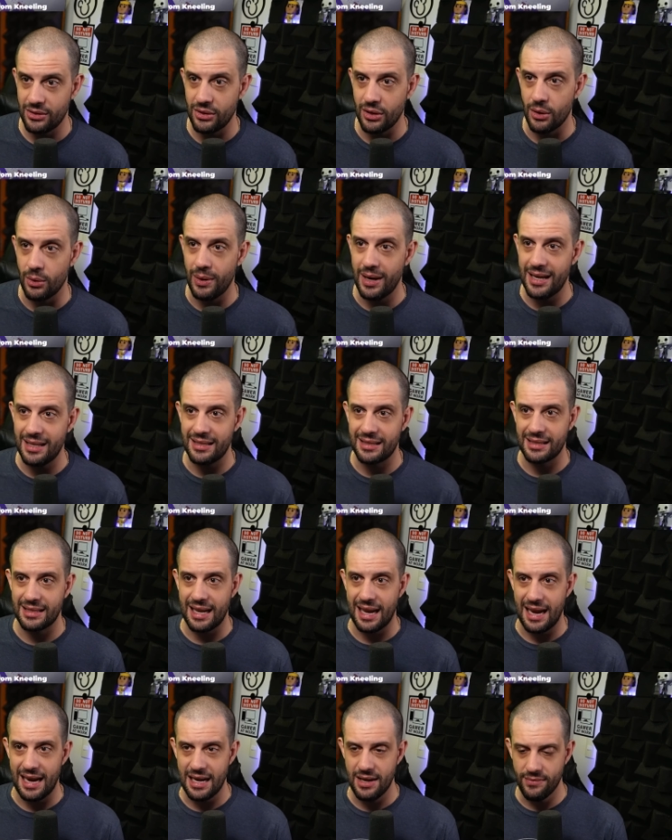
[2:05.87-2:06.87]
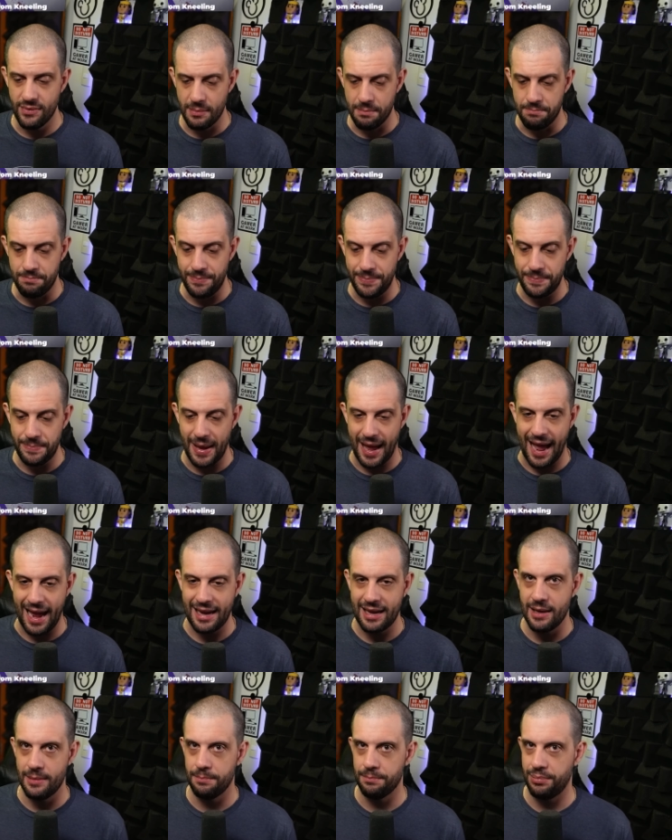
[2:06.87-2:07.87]
So it's kind of a
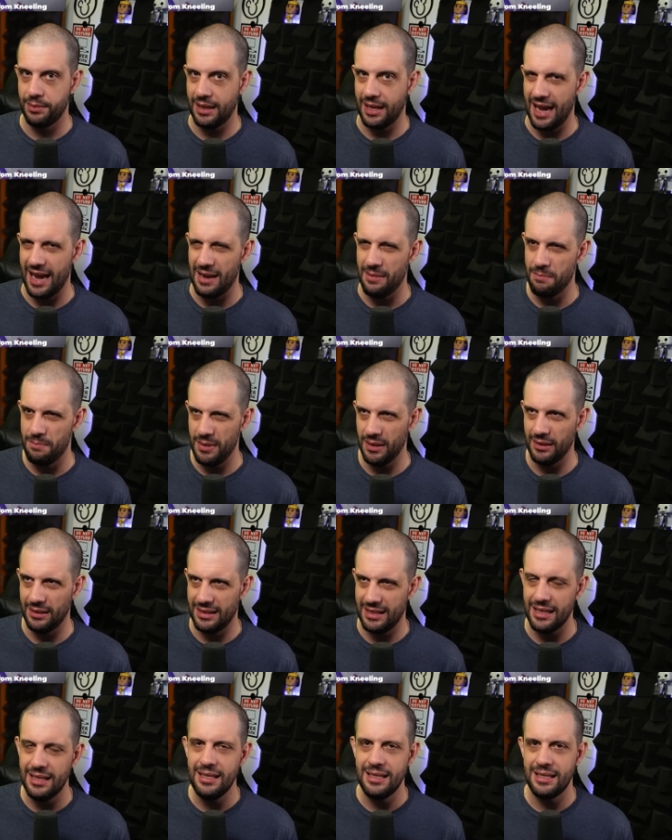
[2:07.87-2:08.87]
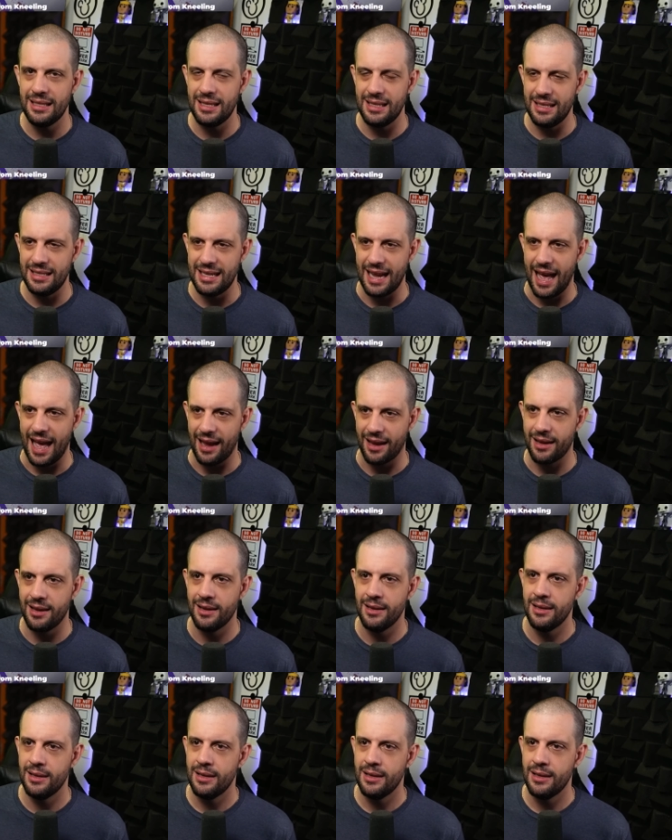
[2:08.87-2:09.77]
backup plan built into the deck,